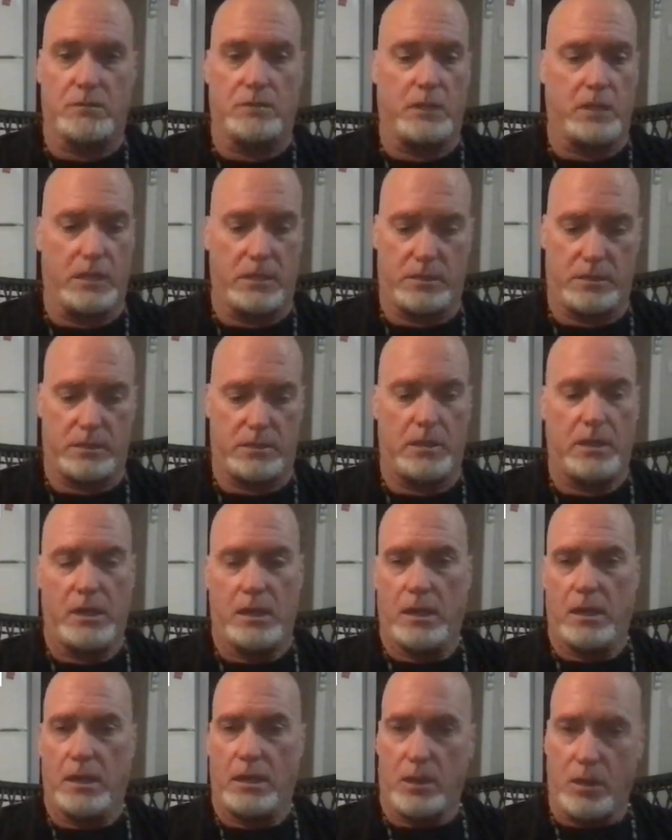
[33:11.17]
It's
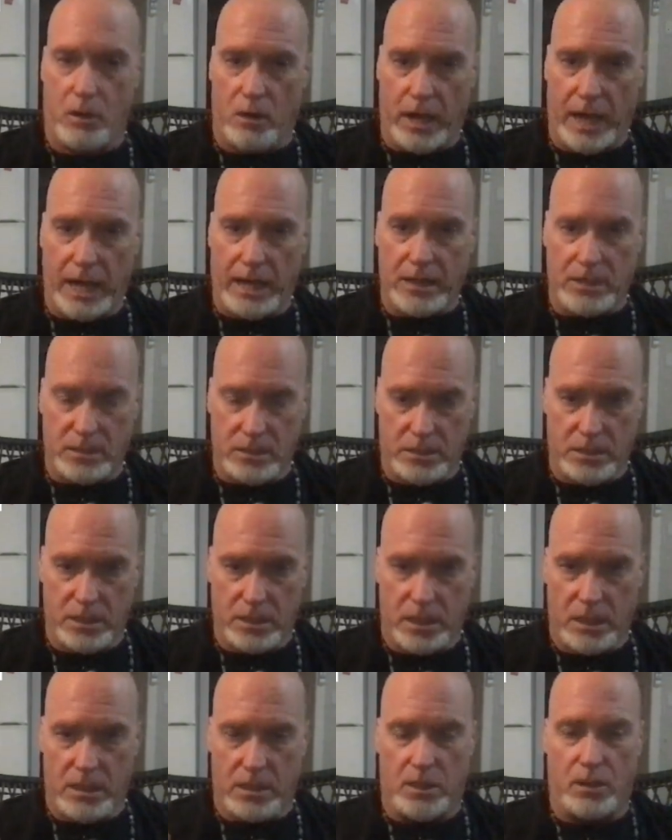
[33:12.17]
as
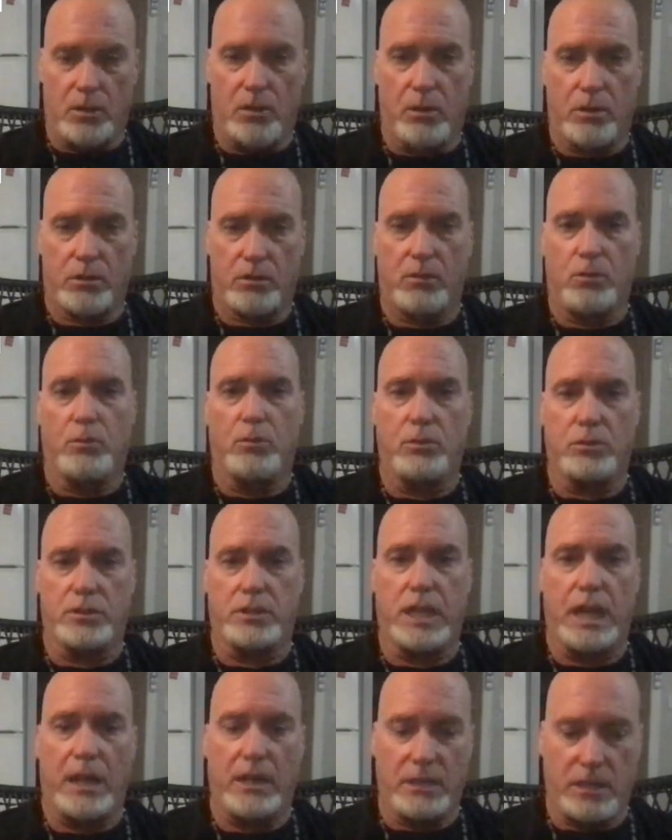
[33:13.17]
the earth cools
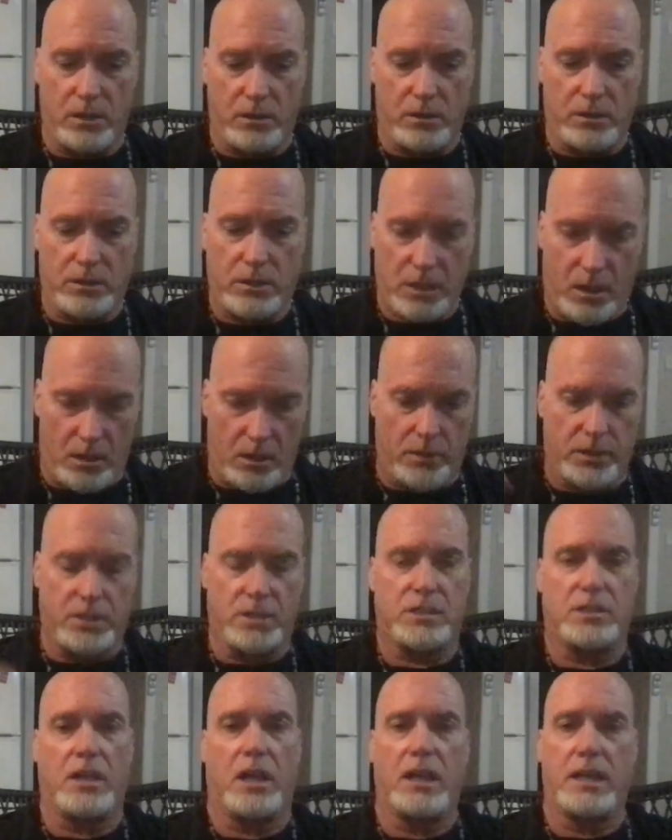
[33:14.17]
down, you know, it's all the
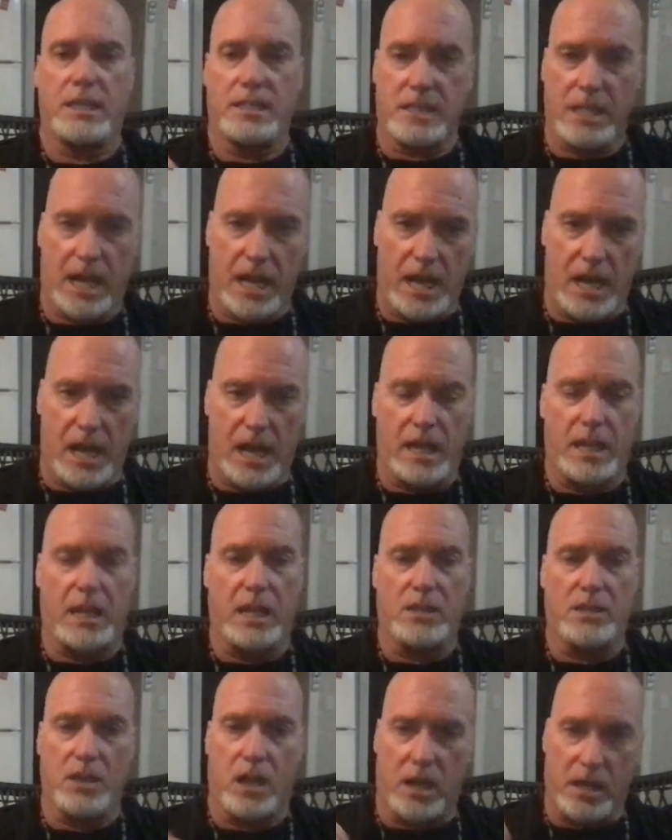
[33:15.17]
sun
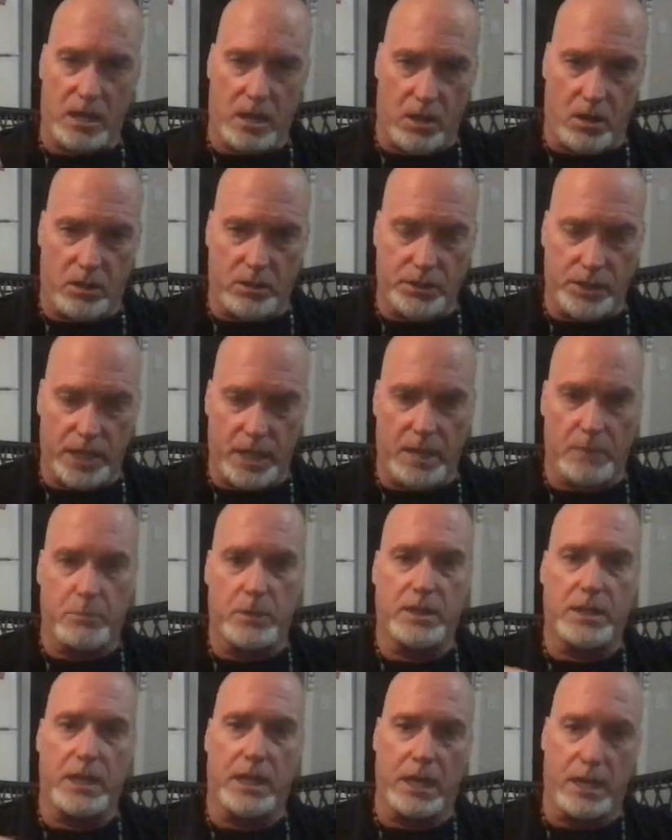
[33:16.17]
is on it all day,
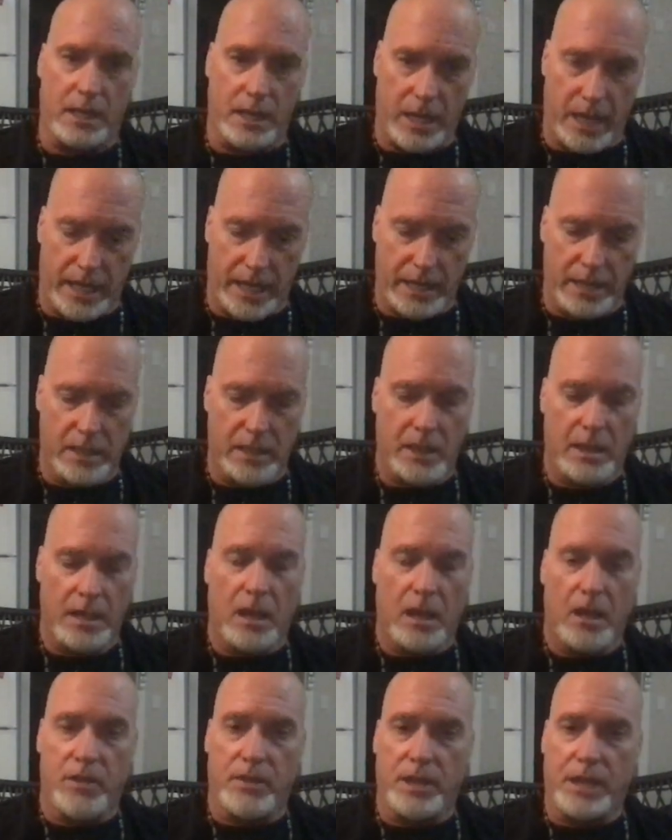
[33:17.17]
but then at night
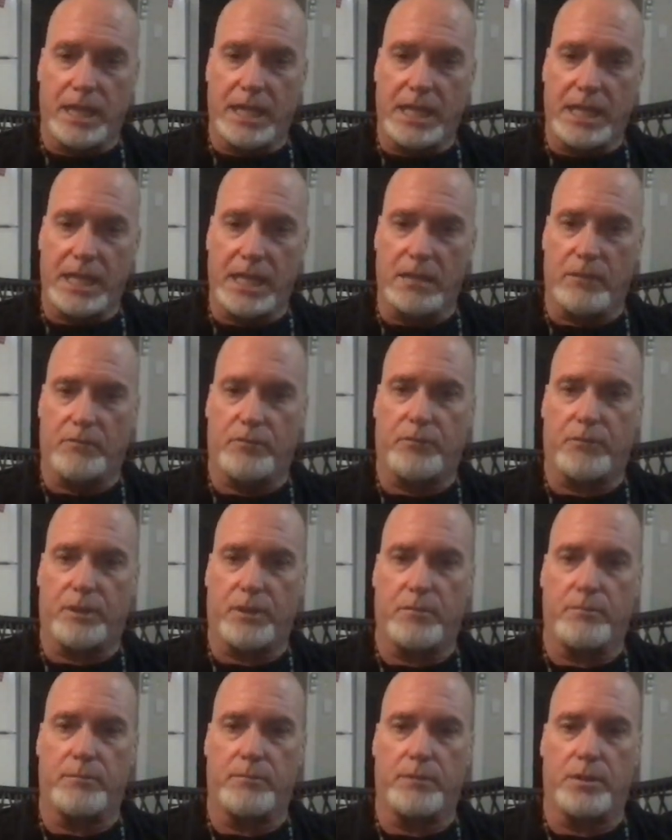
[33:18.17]
the heat
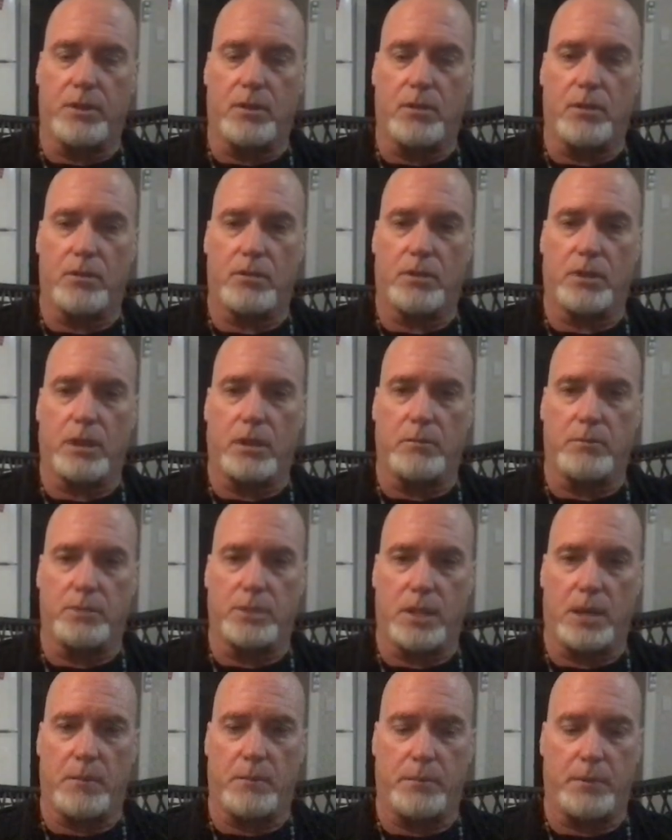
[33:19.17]
from the earth comes
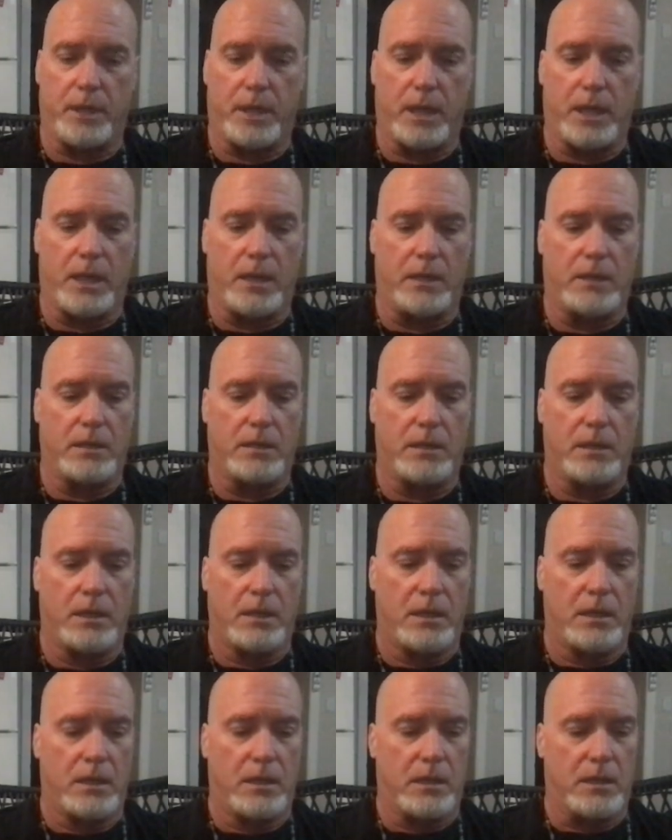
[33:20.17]
up and
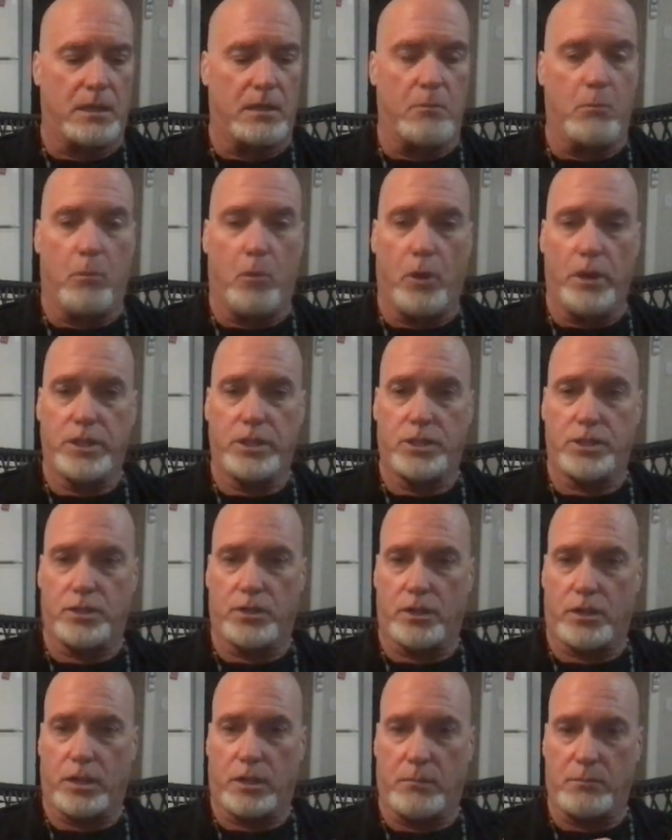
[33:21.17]
the
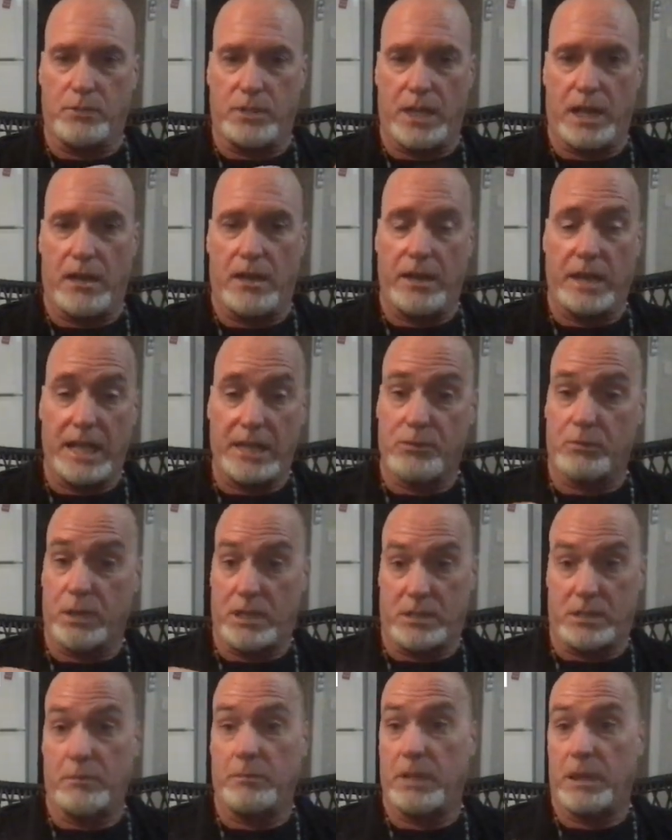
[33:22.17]
moisture comes out. And that's why
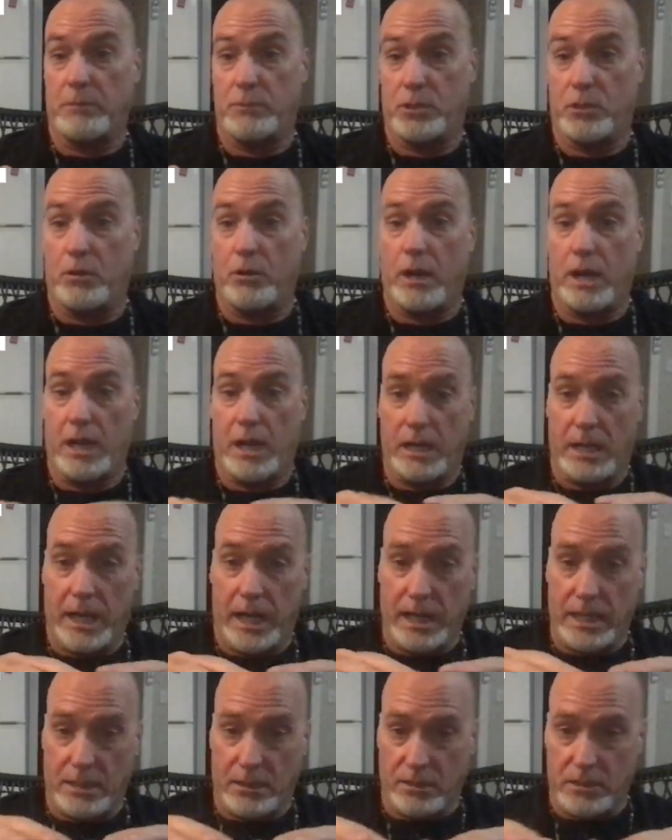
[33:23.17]
sometimes you go out at
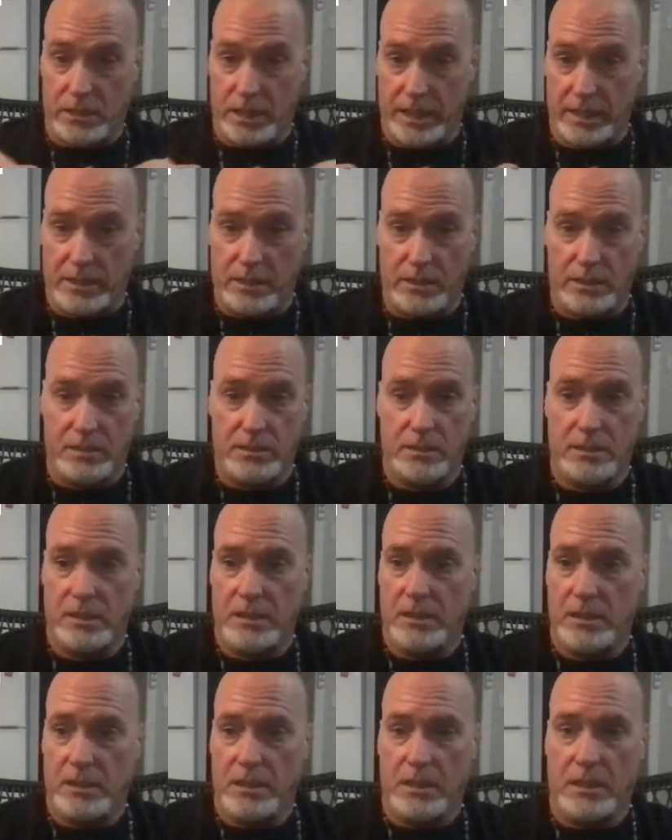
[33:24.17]
night and there's like this
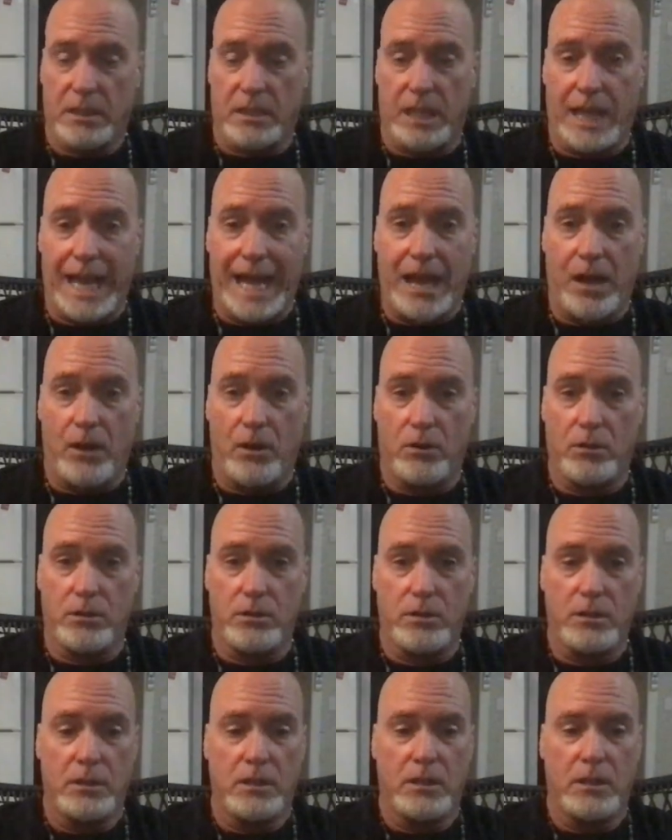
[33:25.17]
cloud
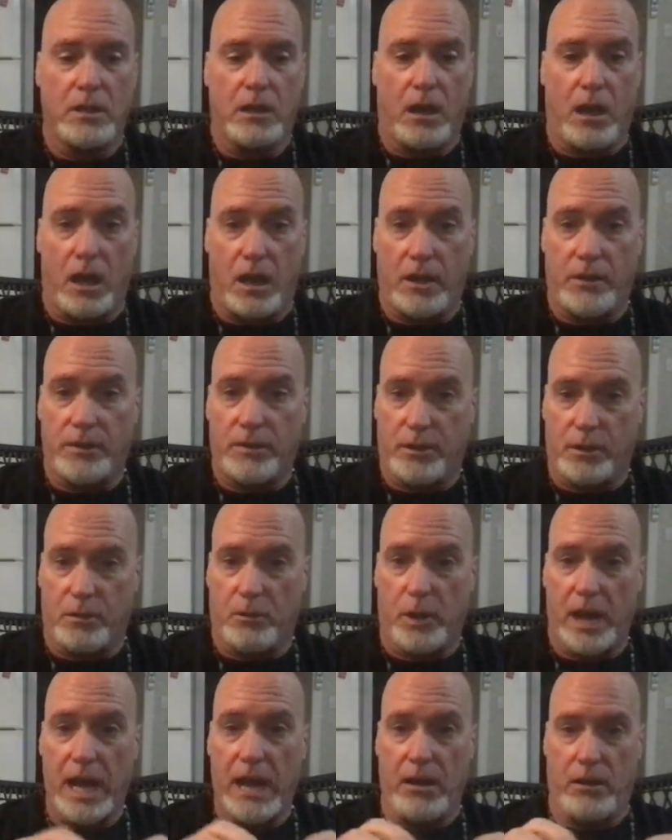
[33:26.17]
on the
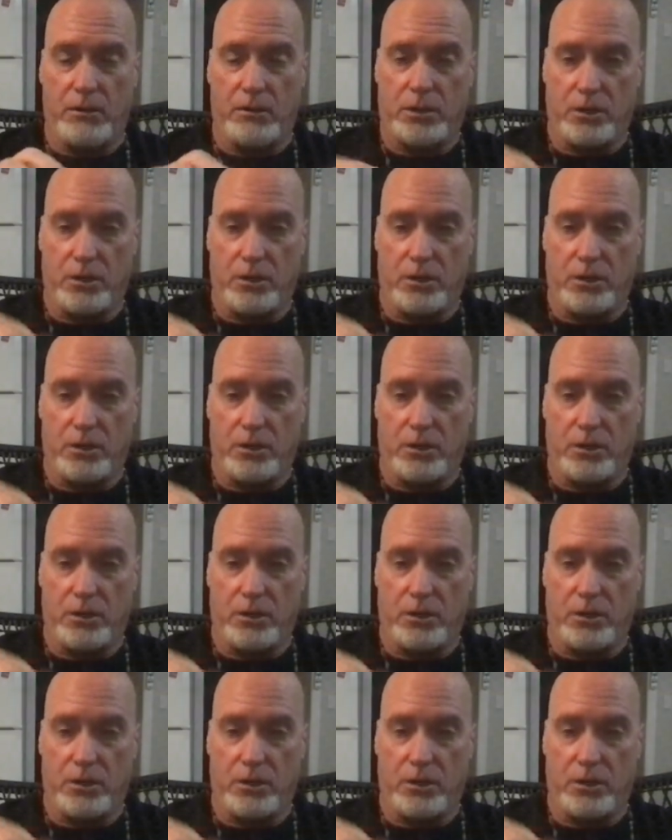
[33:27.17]
ground.